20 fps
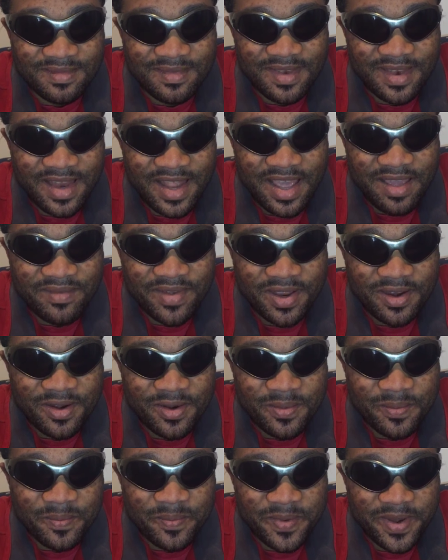never
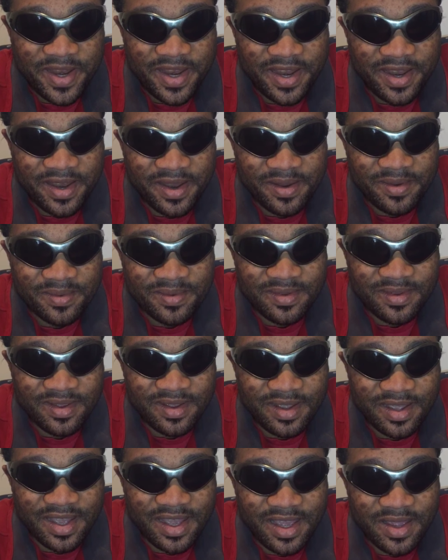compare
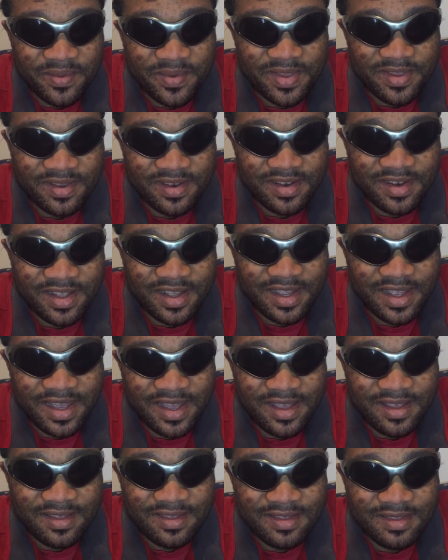your guy with
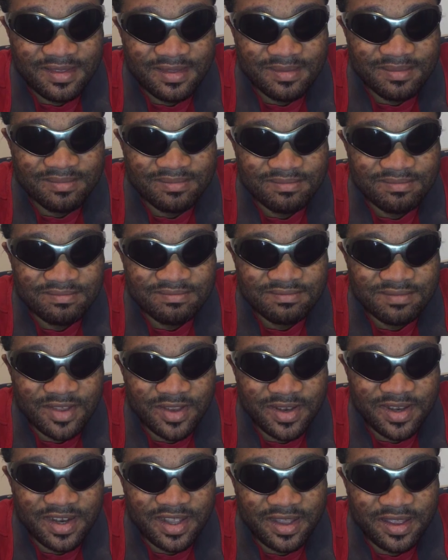
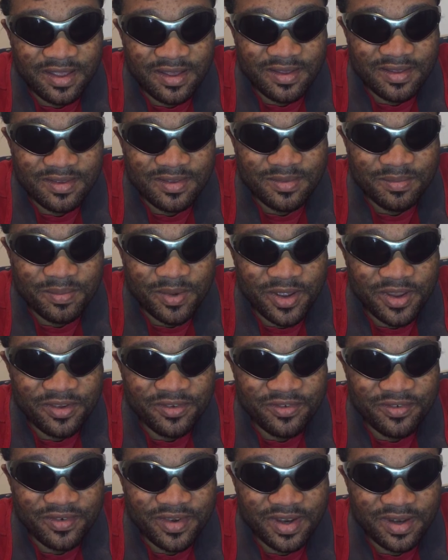another girl's
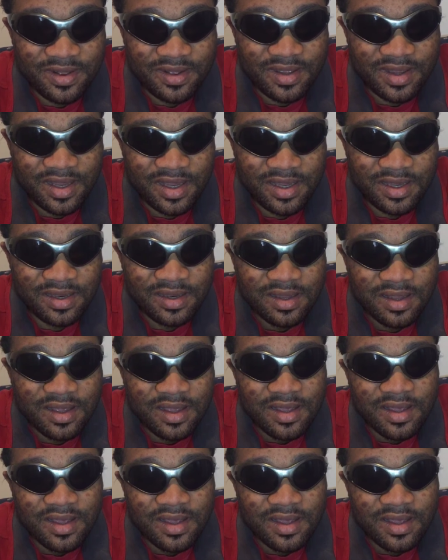boyfriend, okay?